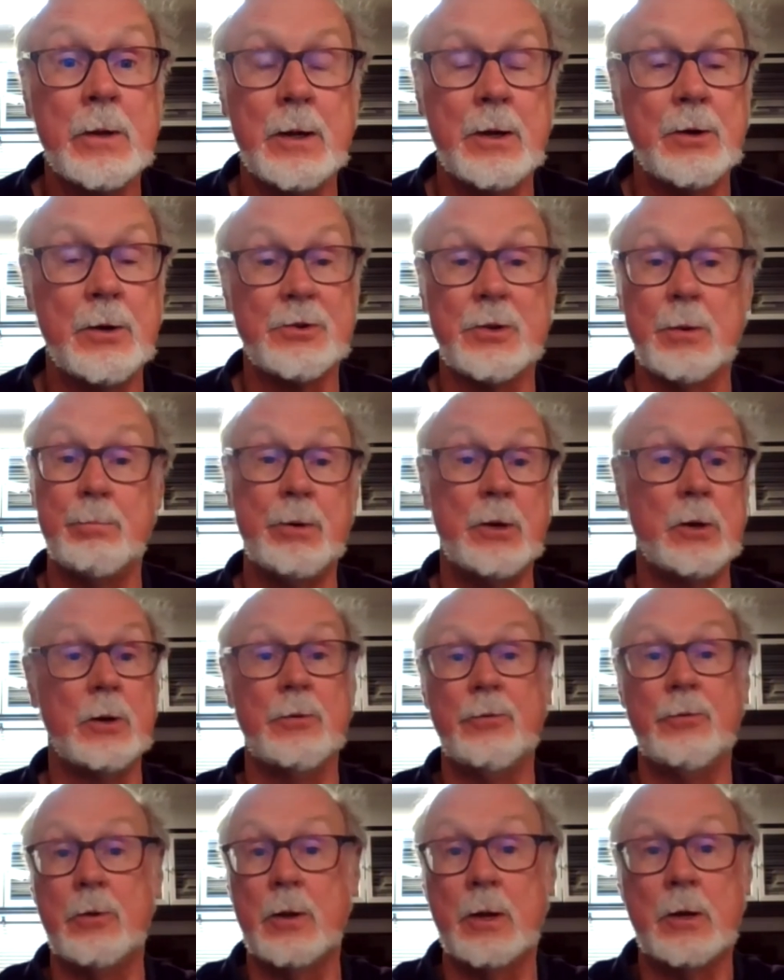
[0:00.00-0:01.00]
There's a
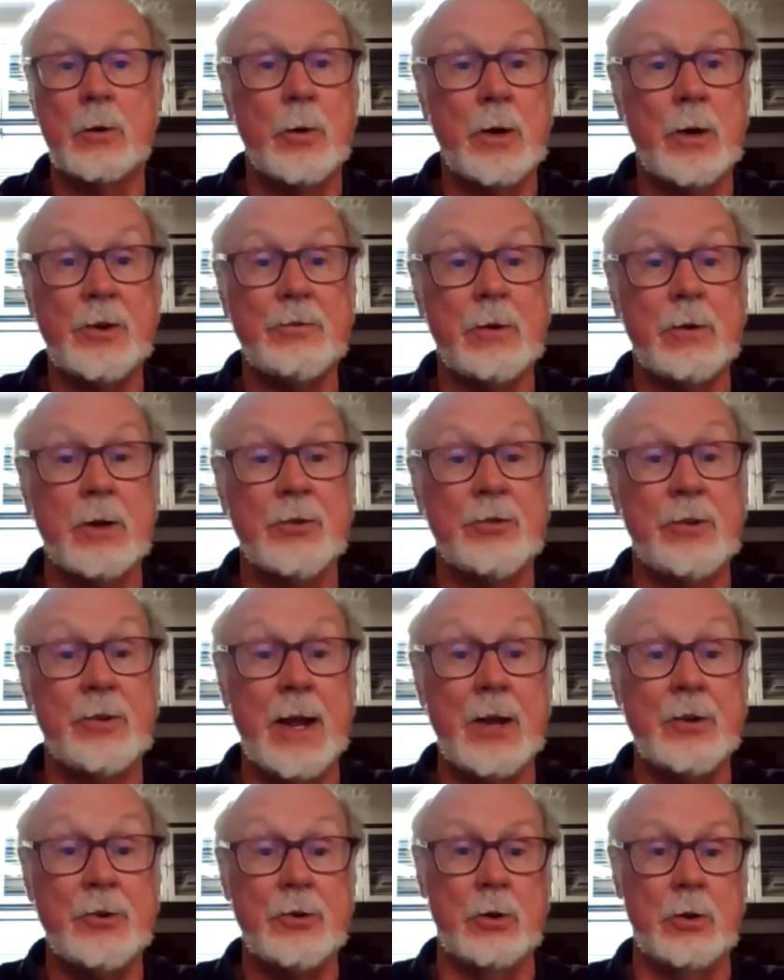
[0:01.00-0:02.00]
beautiful equestrian
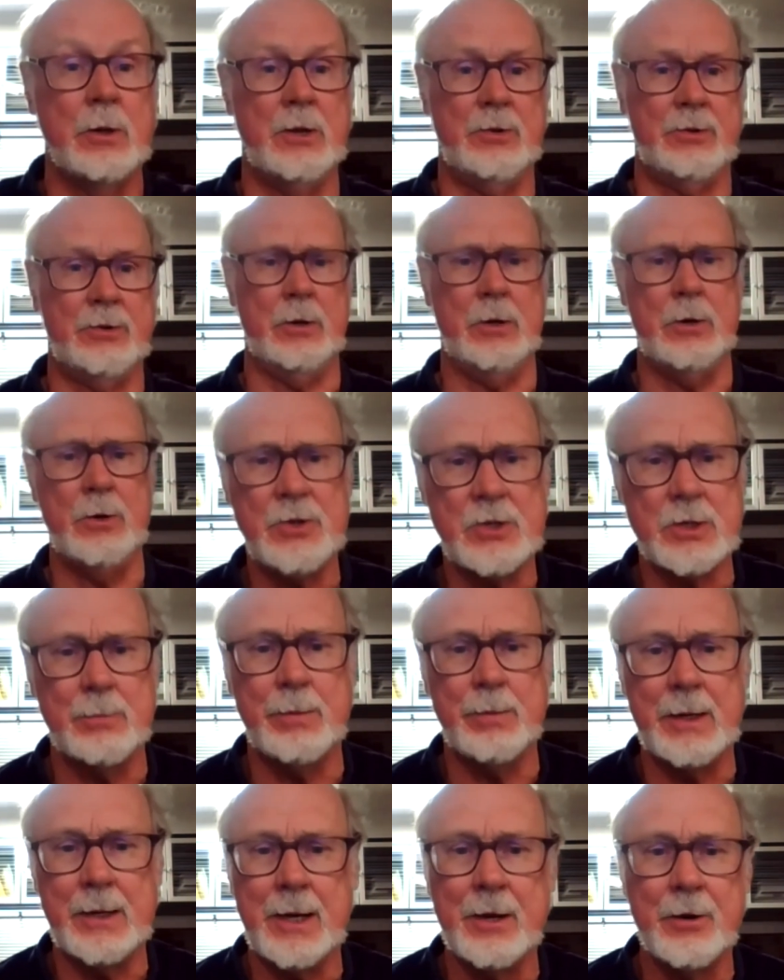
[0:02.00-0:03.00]
statue, at least there used
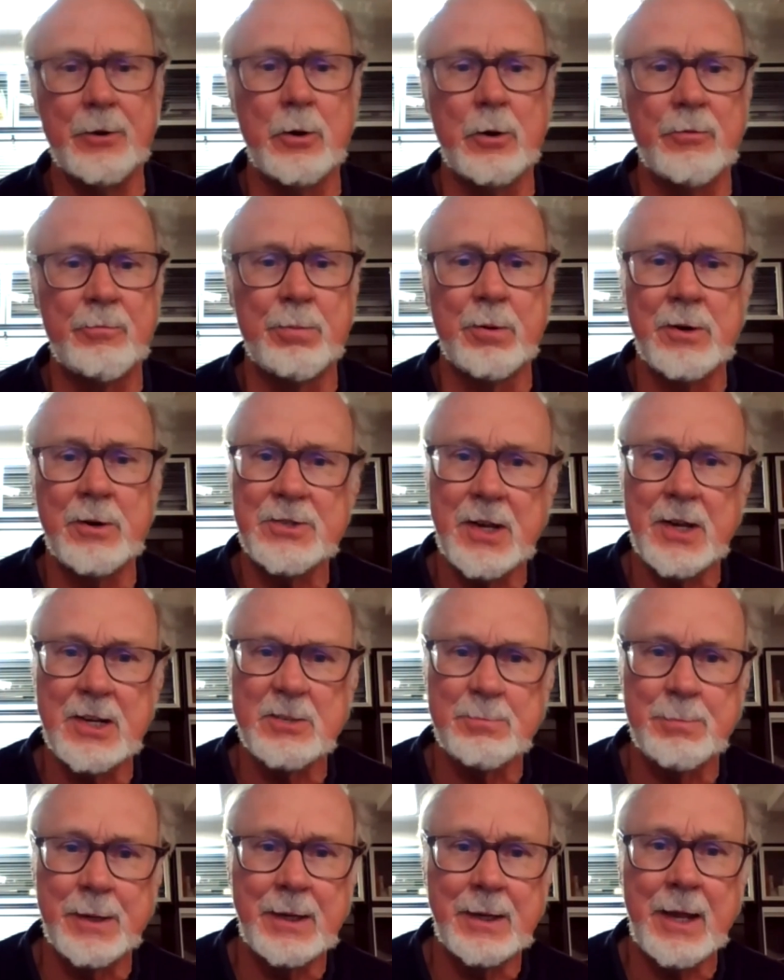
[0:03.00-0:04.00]
to be. I don't know if
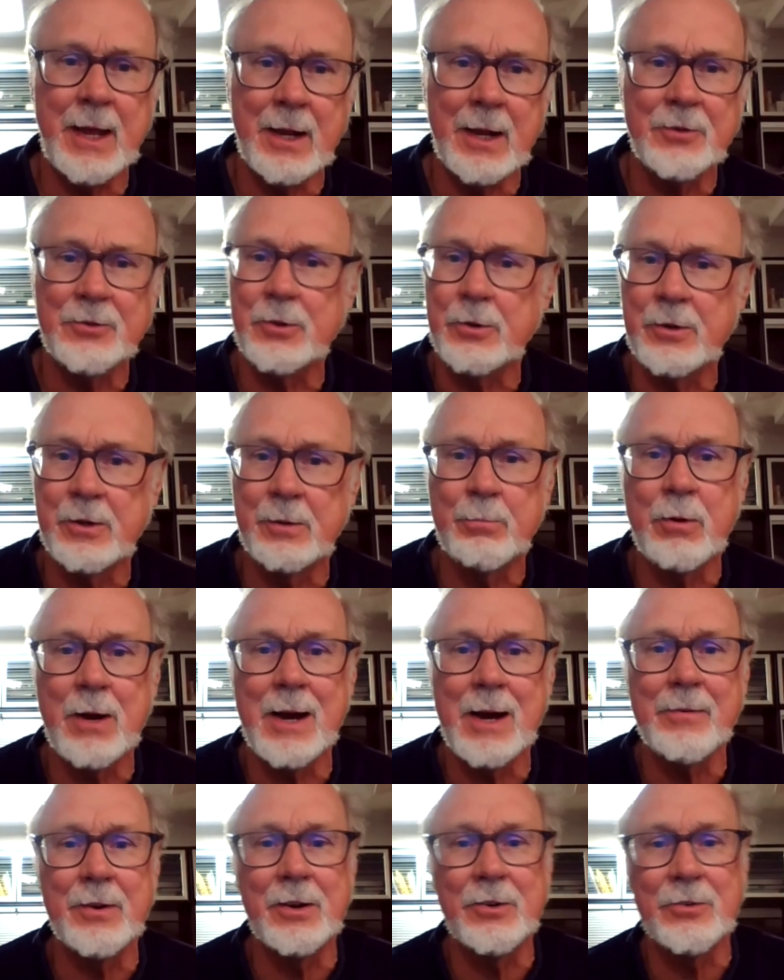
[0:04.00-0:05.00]
Burnside's been canceled in
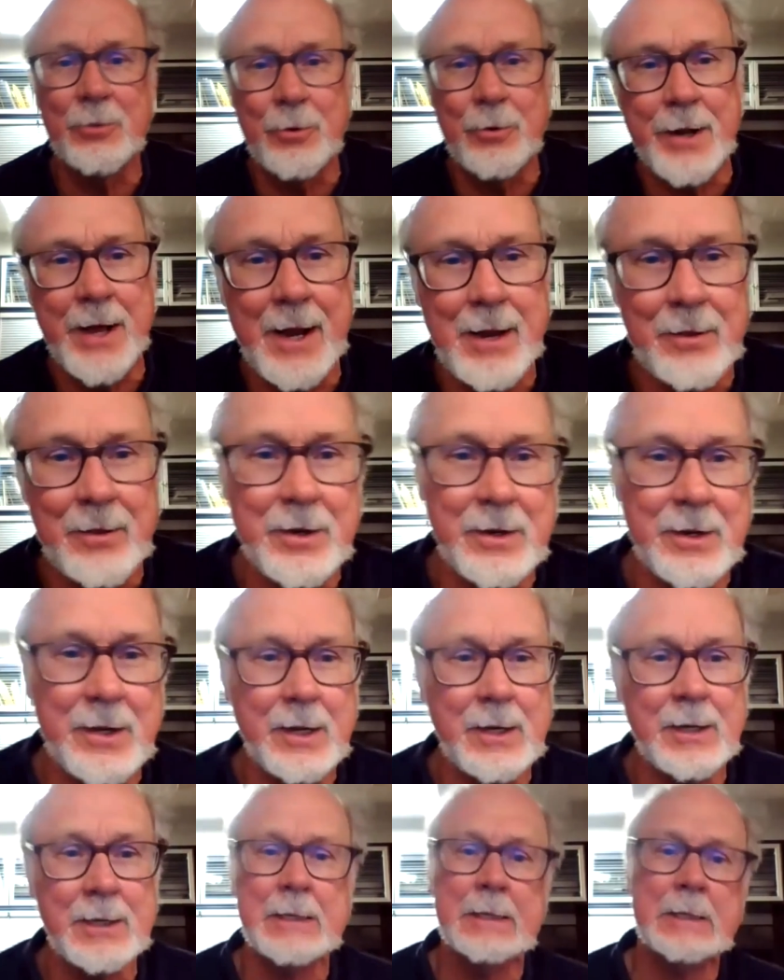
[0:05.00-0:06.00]
Providence, Rhode Island
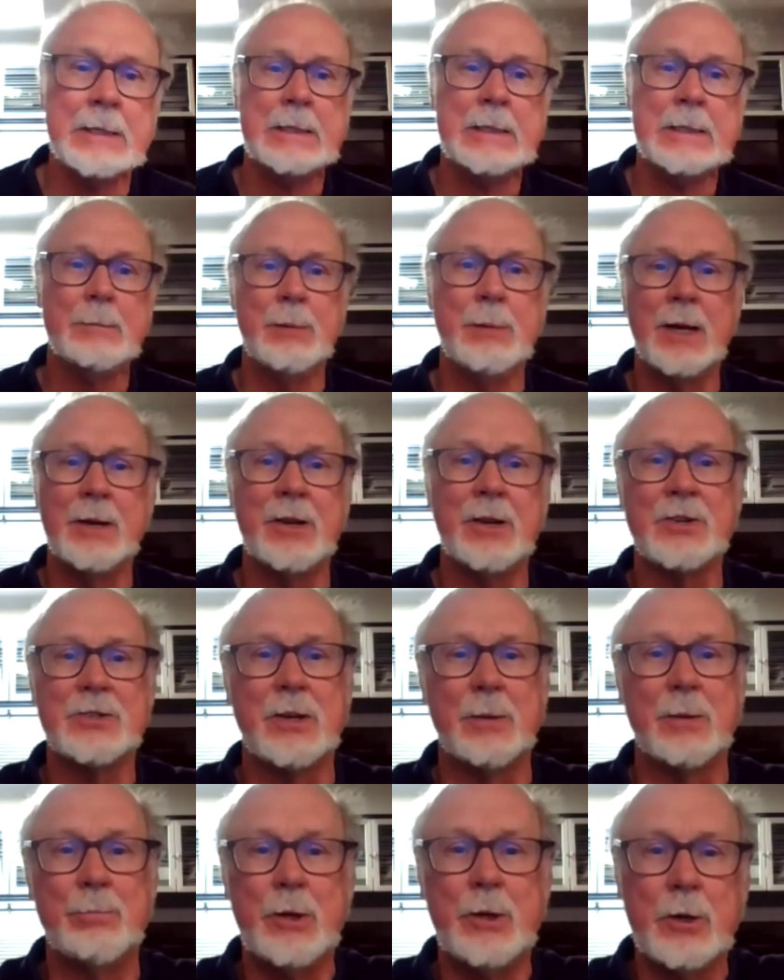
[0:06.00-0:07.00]
yet, but
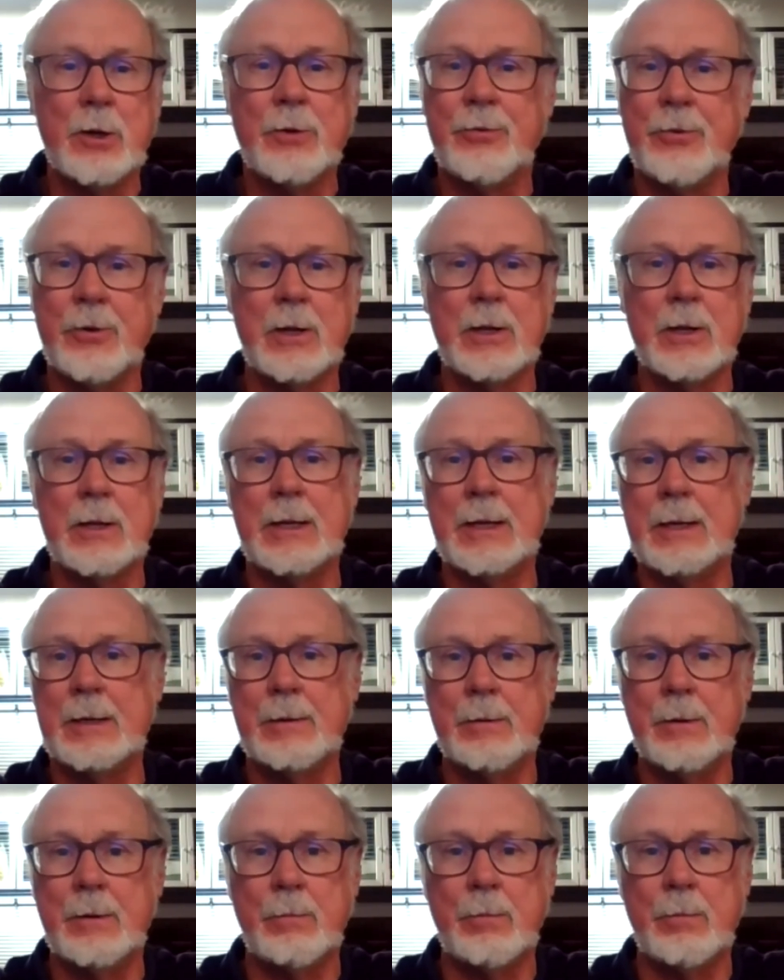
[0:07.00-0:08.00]
there's a
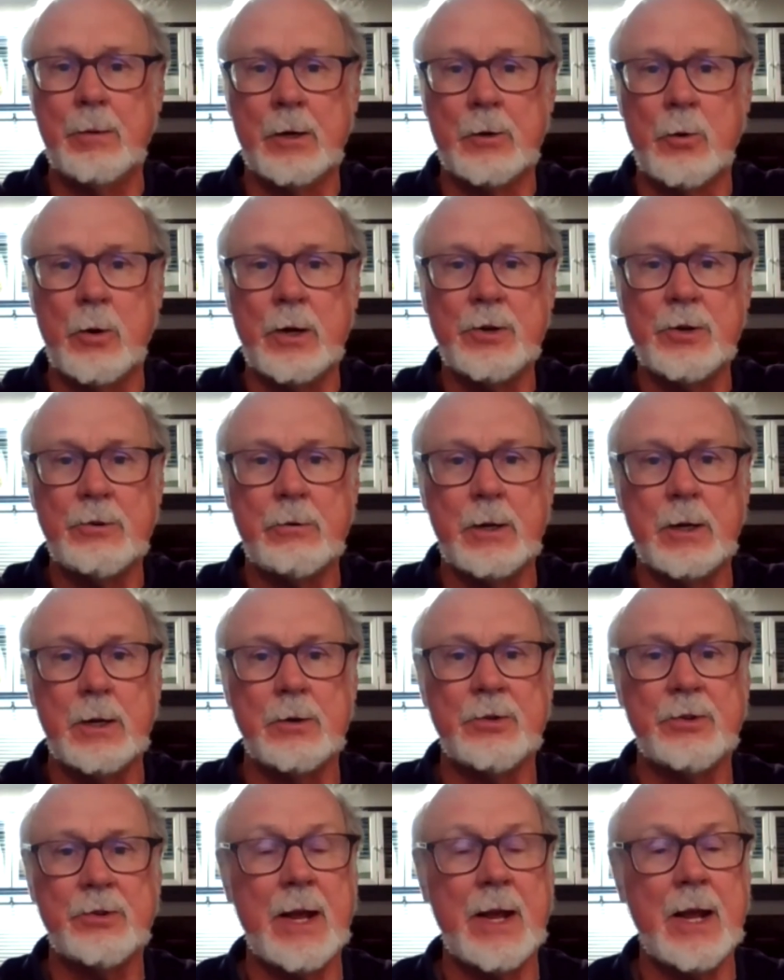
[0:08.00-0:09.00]
beautiful
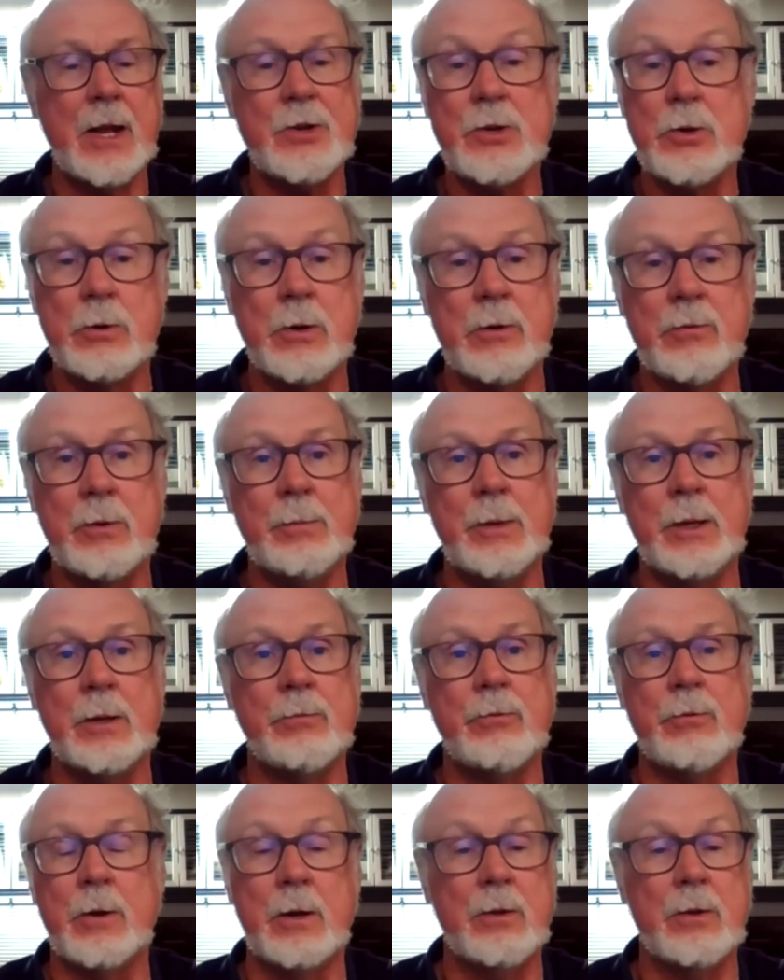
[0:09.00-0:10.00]
equestrian statue of him
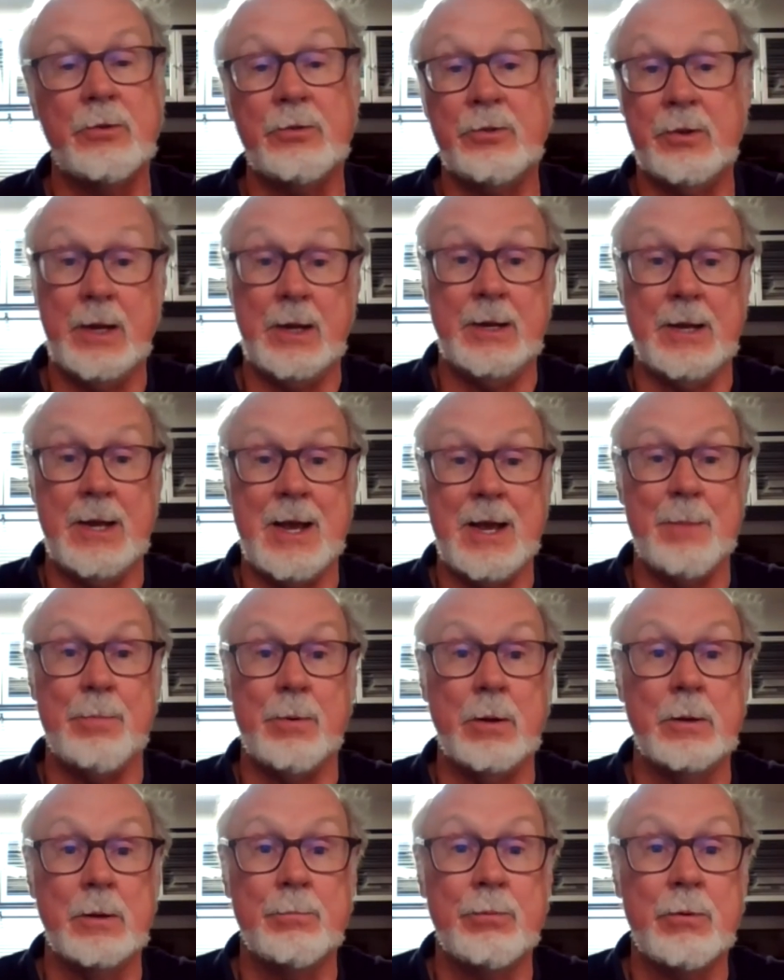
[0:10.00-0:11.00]
in front of the state
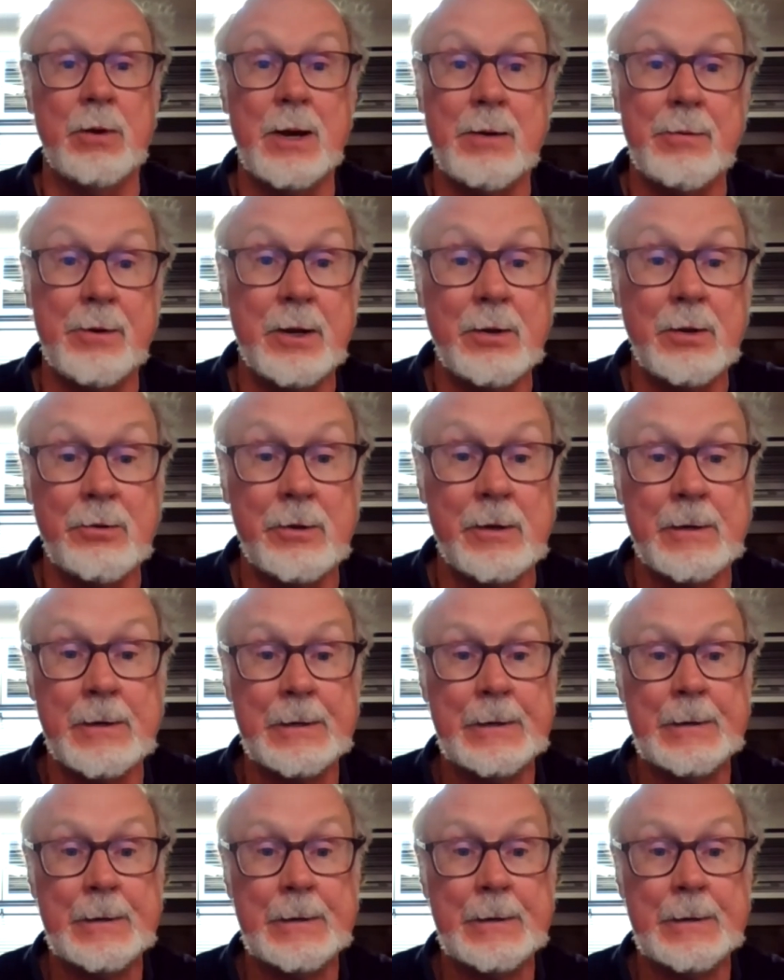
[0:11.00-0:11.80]
capitol in Providence.